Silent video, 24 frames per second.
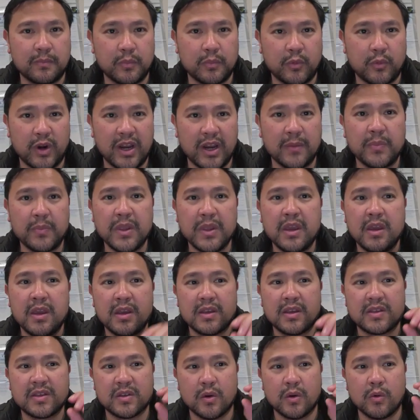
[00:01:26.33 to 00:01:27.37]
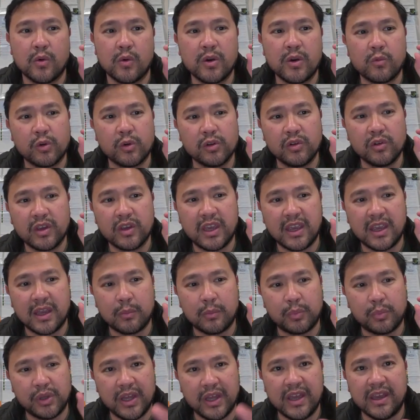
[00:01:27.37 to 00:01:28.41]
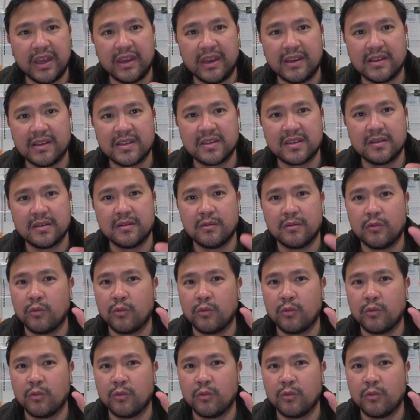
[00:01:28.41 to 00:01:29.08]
Right? So when we're looking at plays,